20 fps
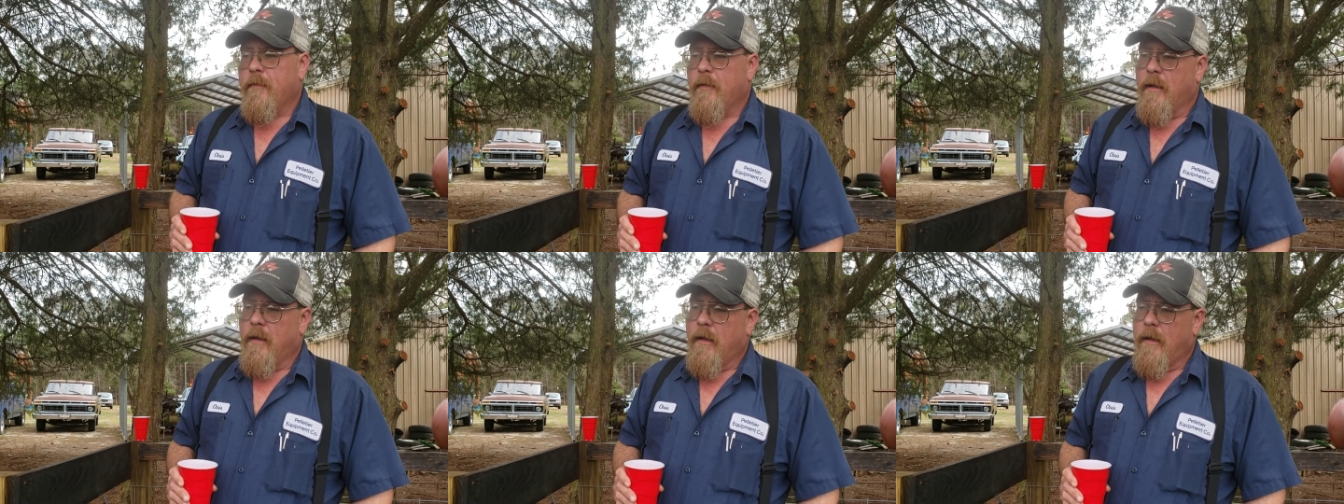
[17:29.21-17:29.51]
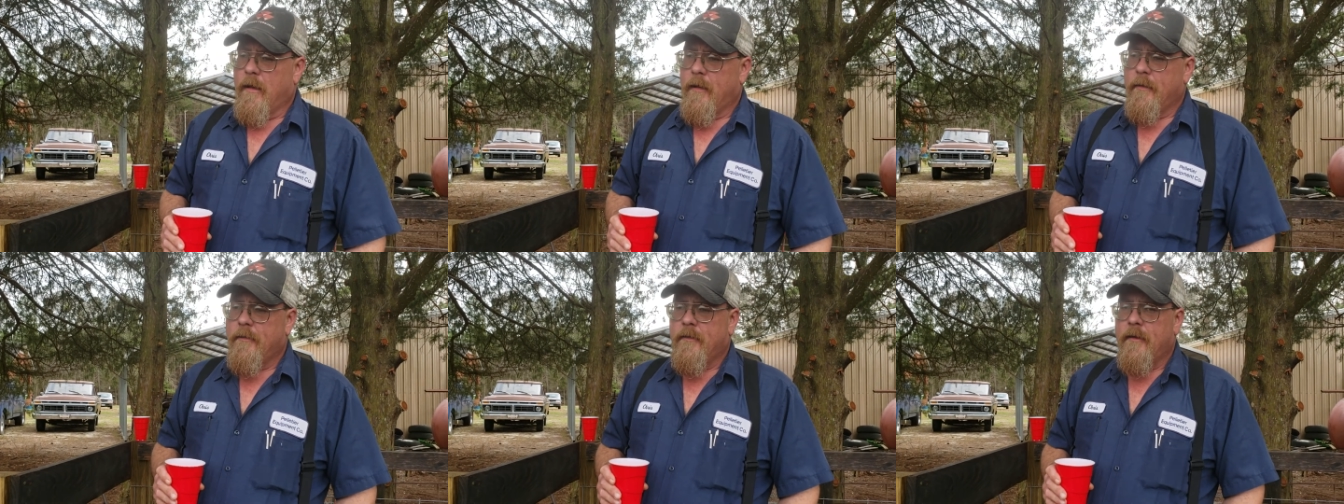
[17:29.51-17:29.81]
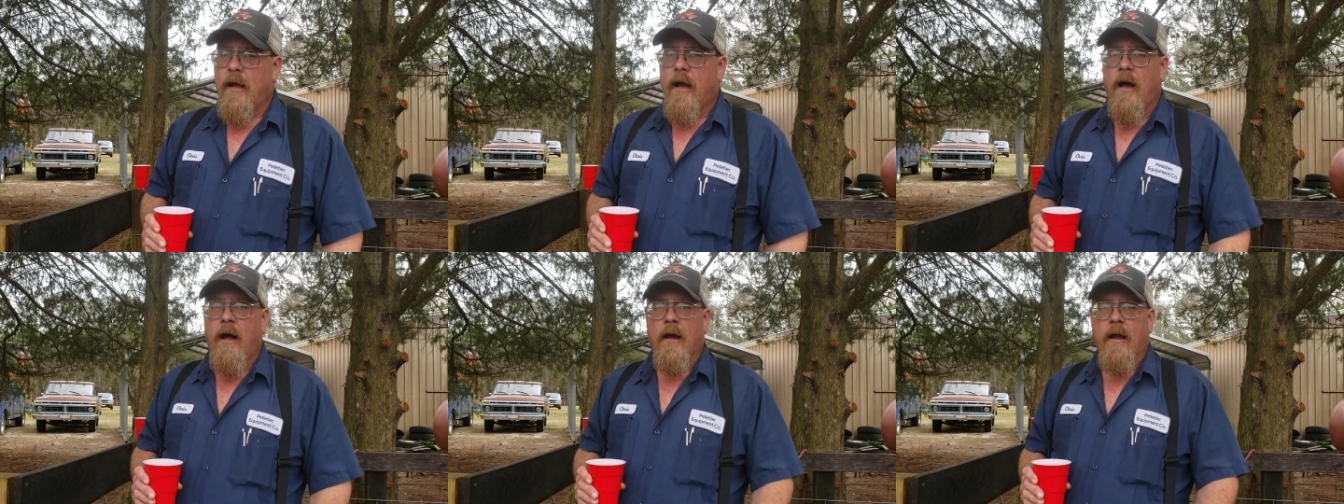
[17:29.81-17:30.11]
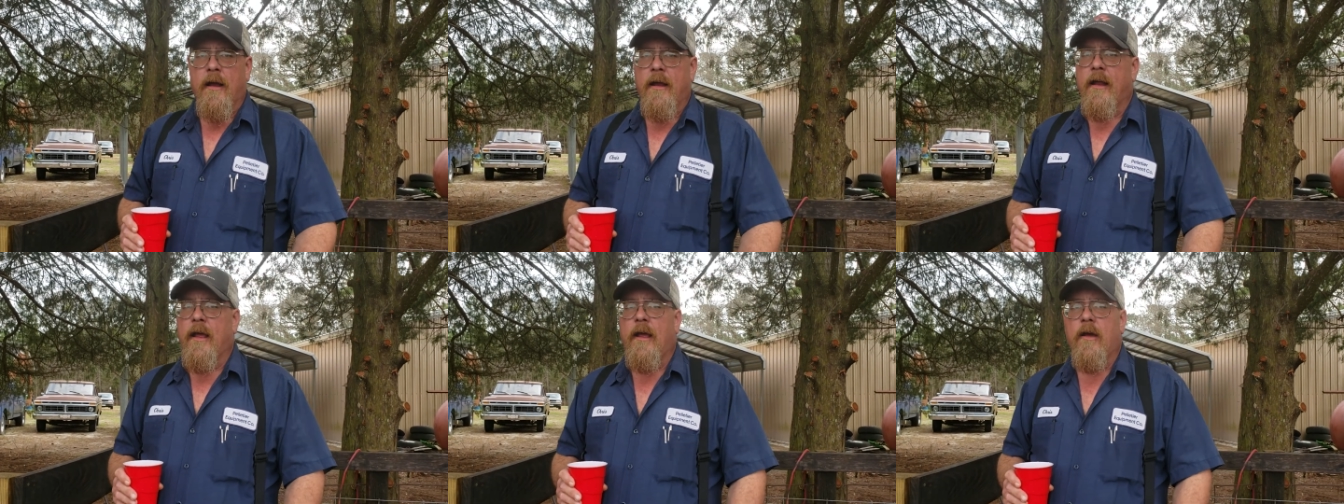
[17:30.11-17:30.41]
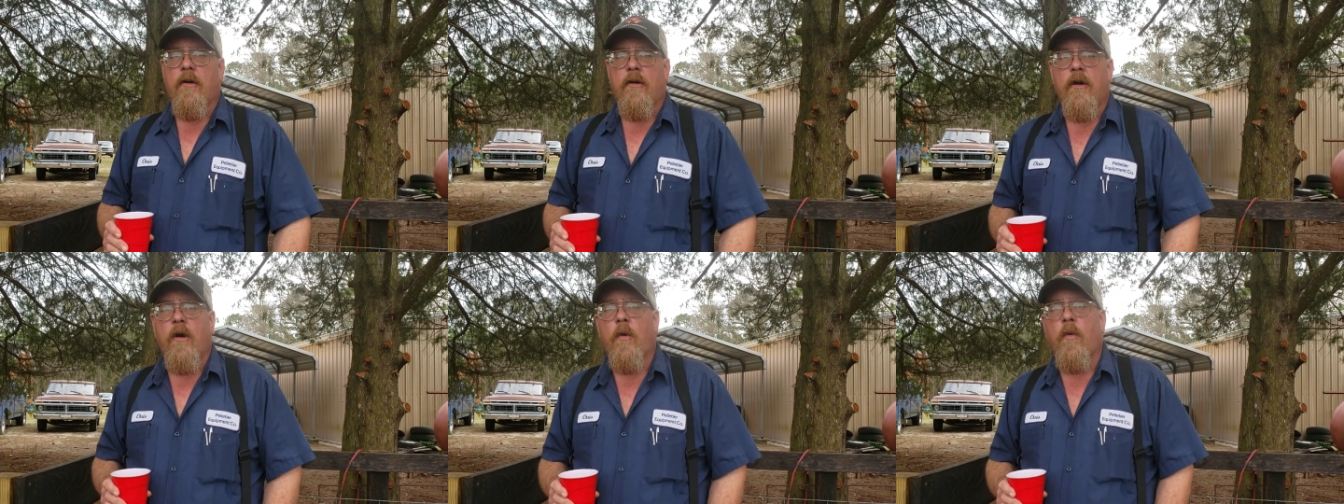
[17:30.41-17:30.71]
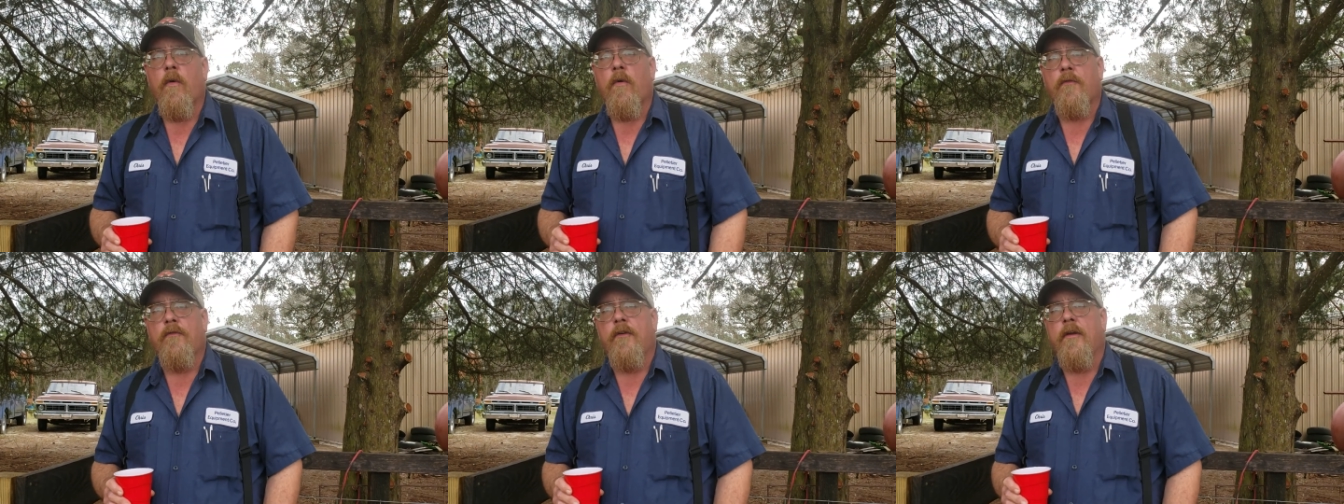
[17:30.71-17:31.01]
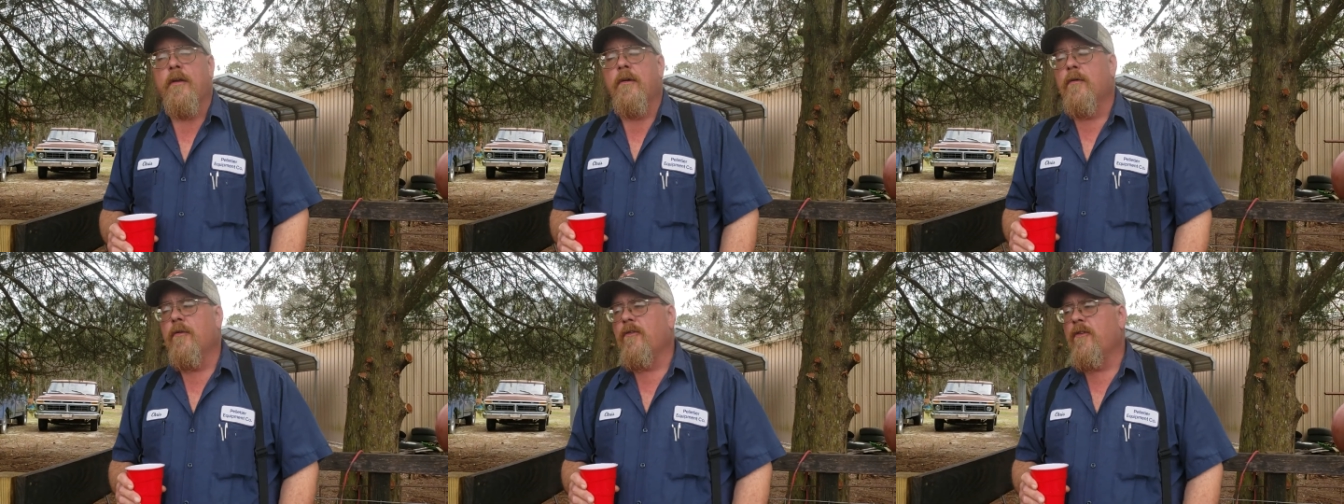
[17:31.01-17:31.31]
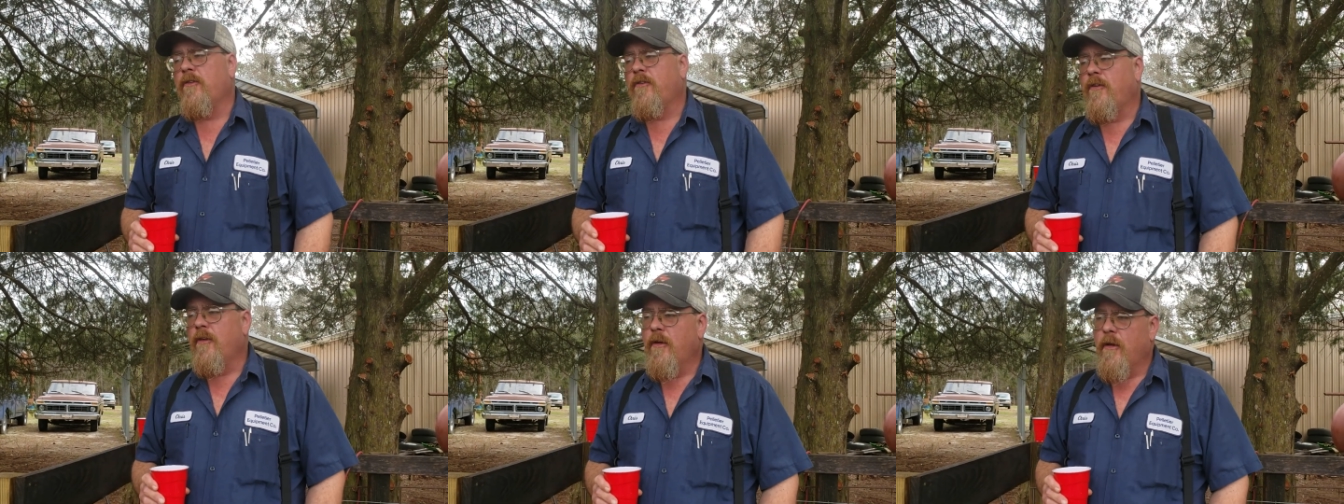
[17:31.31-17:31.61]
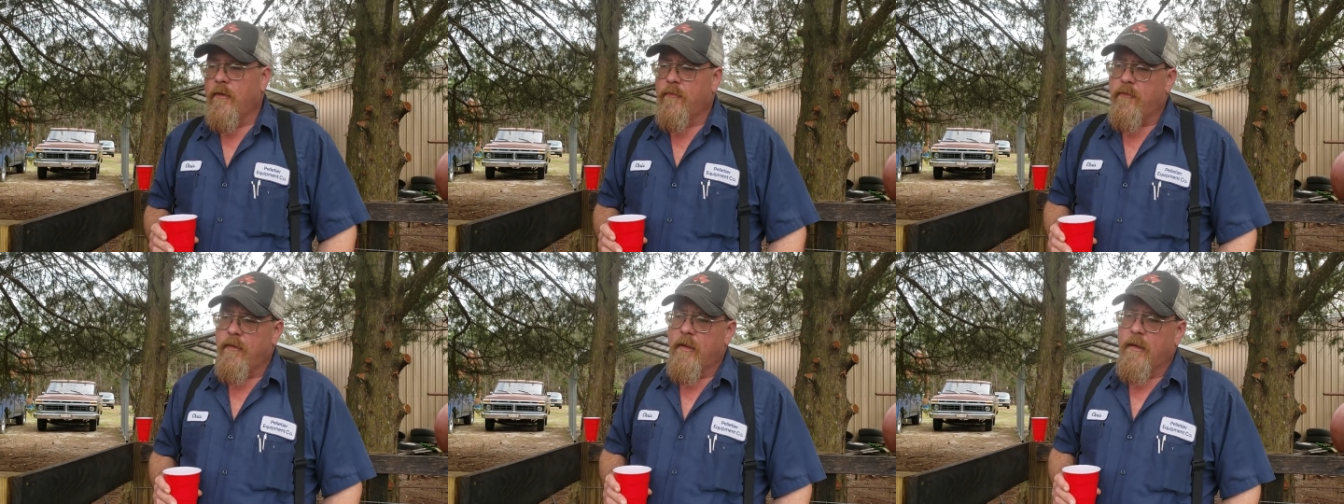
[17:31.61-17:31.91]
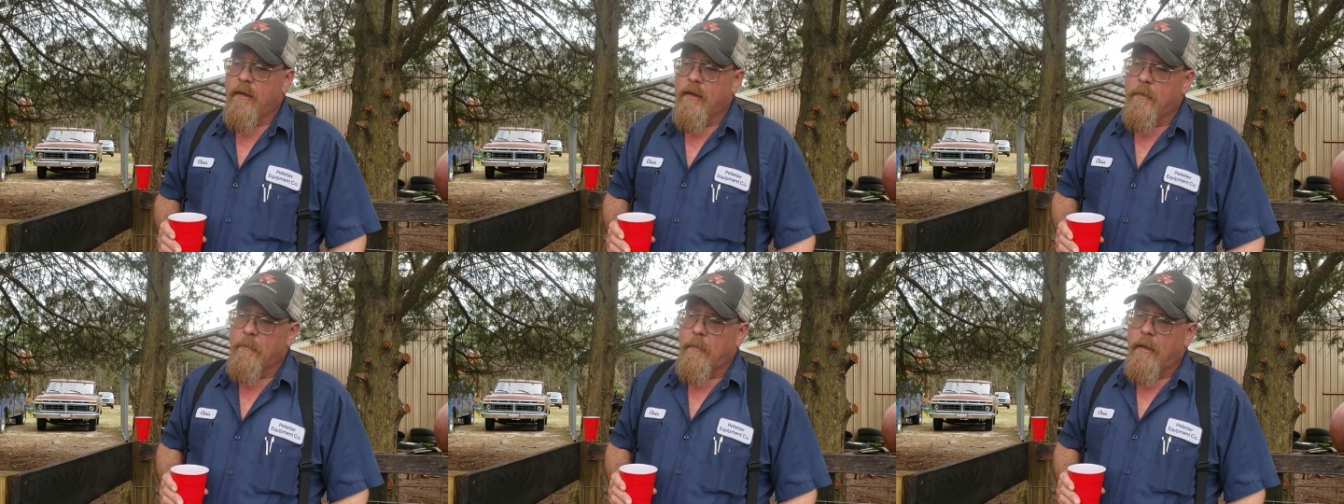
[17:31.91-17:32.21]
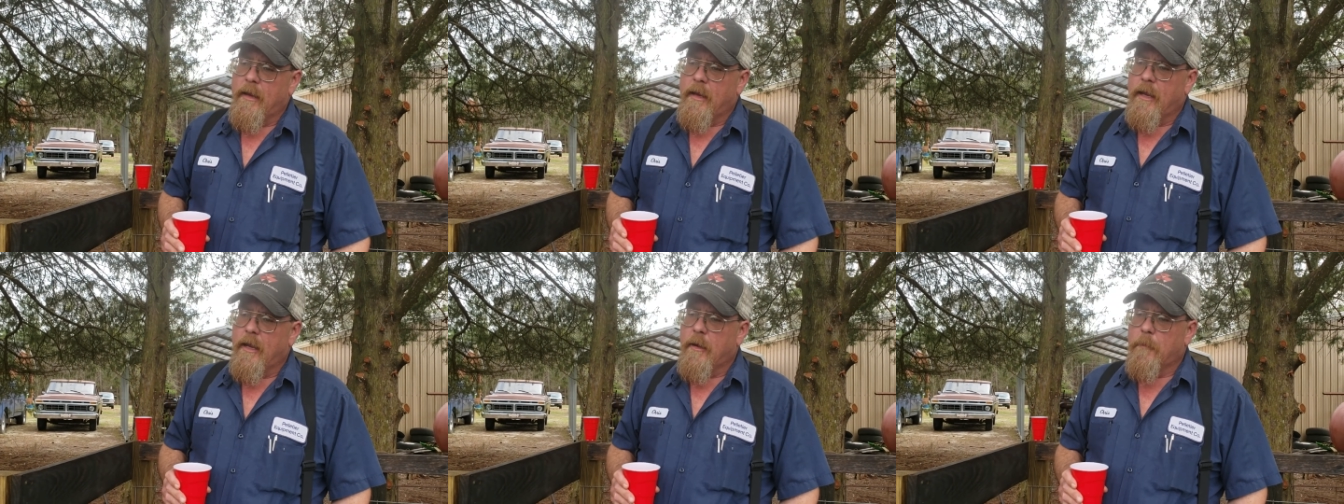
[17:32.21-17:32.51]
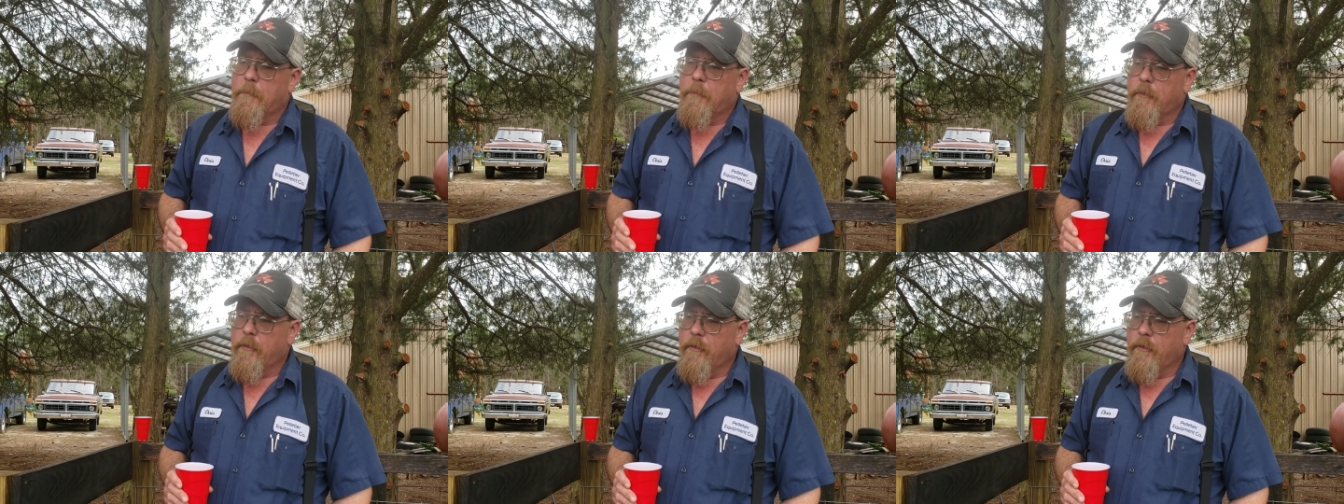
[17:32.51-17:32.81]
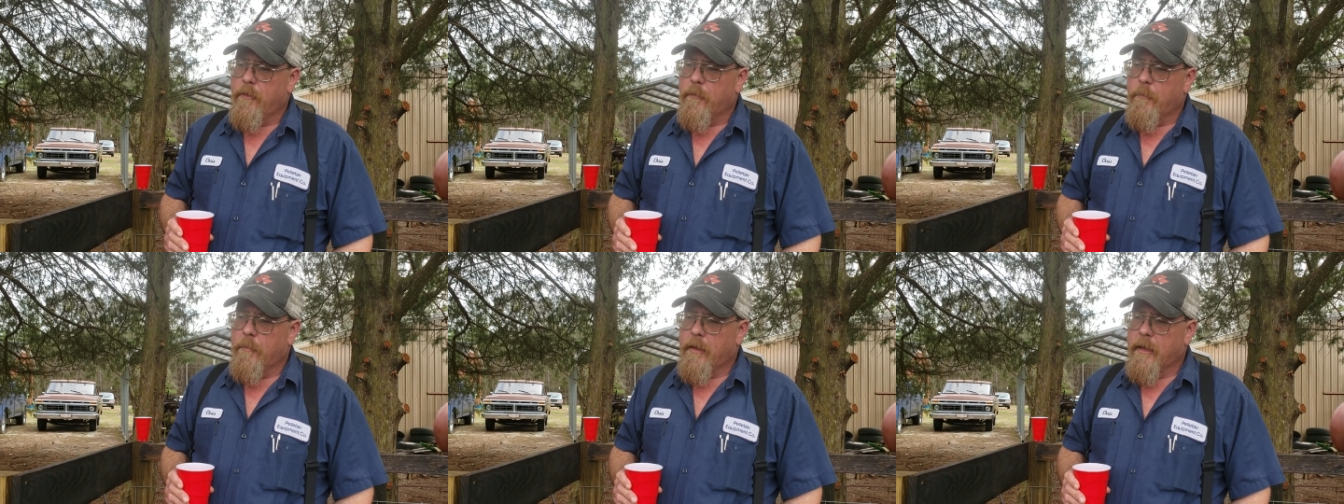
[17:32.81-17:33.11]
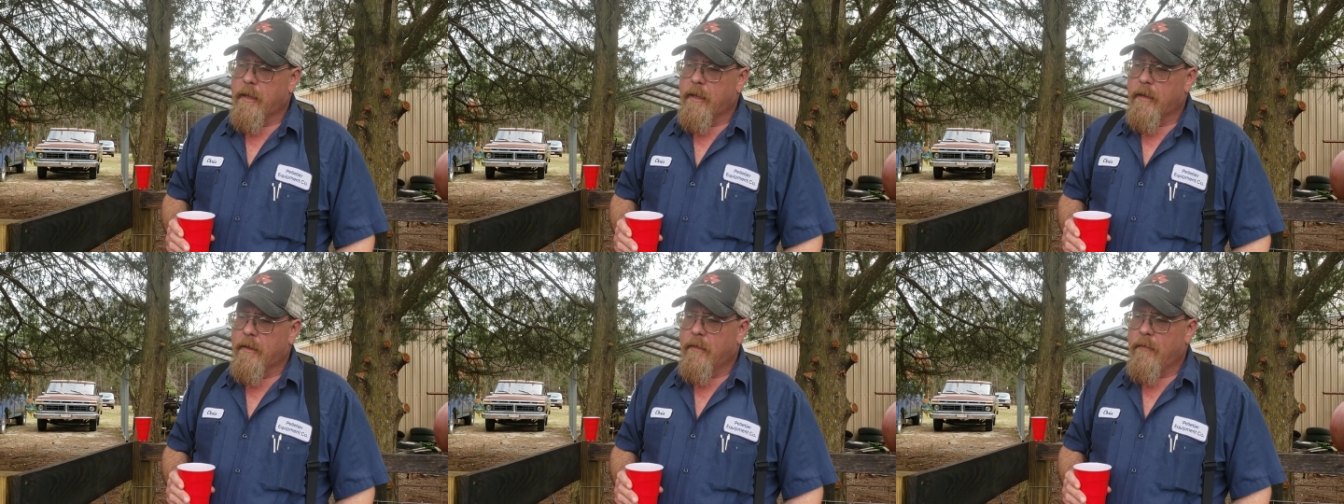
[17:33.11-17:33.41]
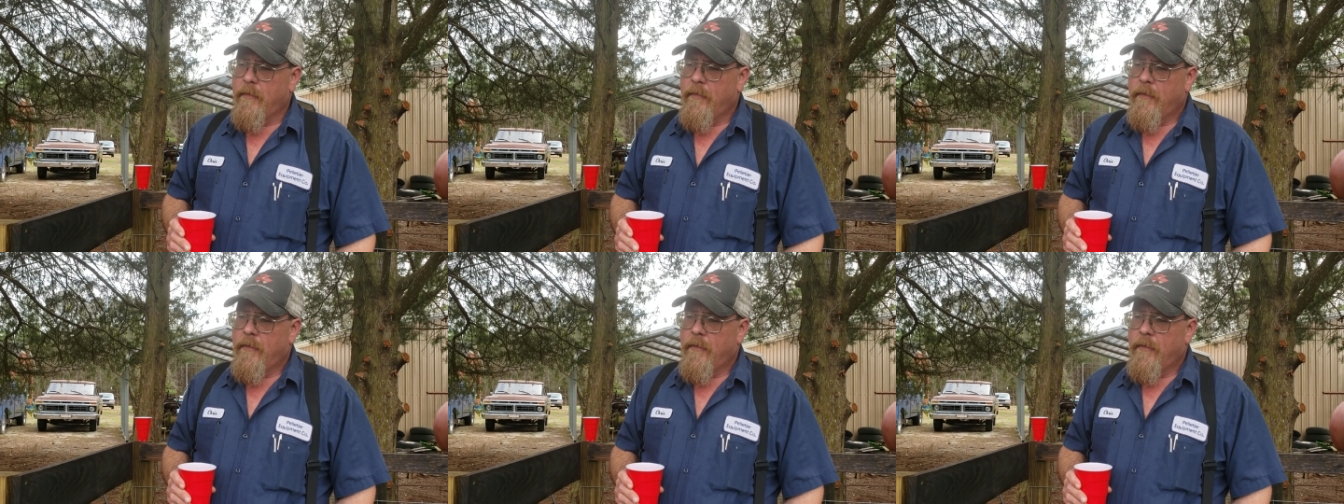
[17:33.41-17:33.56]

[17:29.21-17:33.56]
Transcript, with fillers: uh, hogging down cornfields and stuff that, that may help a little bit,